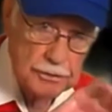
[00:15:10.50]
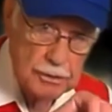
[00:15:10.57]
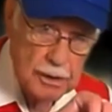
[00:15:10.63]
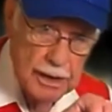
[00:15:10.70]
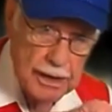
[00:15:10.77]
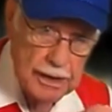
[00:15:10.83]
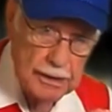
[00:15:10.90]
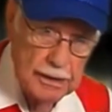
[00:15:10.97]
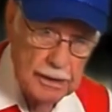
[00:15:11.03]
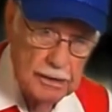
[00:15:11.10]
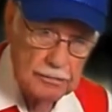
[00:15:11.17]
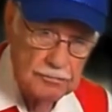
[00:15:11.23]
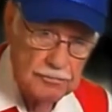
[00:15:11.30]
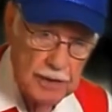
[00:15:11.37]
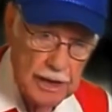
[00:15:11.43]
your landing
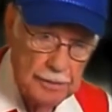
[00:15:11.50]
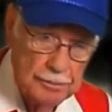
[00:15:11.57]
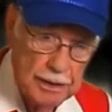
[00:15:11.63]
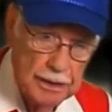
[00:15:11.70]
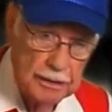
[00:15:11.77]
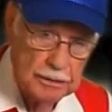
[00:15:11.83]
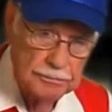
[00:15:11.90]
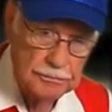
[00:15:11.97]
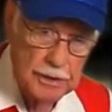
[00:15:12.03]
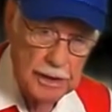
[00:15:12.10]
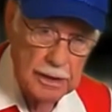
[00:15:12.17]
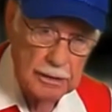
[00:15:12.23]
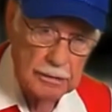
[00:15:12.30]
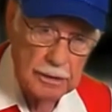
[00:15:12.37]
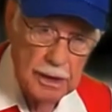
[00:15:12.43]
and flap handles
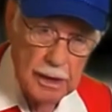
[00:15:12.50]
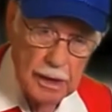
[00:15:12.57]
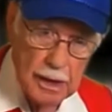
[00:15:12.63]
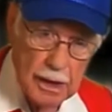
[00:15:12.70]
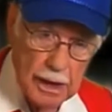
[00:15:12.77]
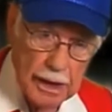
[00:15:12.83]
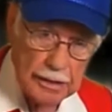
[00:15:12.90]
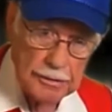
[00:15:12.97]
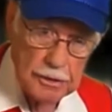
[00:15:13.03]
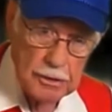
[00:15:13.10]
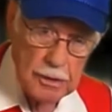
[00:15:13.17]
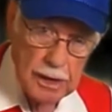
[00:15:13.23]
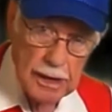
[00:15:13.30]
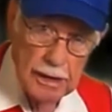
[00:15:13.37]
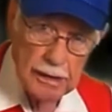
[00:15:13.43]
down, and you're
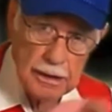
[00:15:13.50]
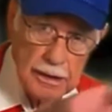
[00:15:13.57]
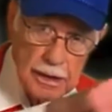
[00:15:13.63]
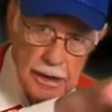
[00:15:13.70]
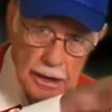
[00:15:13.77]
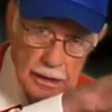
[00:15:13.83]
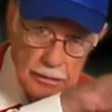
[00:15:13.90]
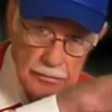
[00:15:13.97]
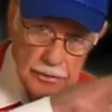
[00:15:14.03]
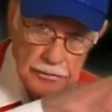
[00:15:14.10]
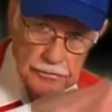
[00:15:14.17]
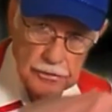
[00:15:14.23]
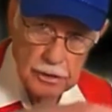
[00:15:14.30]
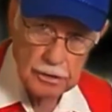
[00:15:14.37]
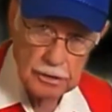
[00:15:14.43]
landing out of a
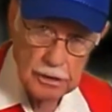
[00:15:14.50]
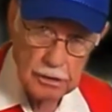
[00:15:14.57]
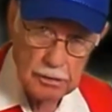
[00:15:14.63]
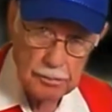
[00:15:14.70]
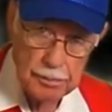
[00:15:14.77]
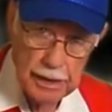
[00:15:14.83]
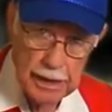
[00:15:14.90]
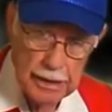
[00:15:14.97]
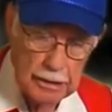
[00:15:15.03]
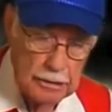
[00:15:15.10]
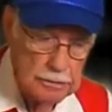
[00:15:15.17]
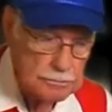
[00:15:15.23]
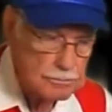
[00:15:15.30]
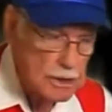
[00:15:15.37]
circular pattern.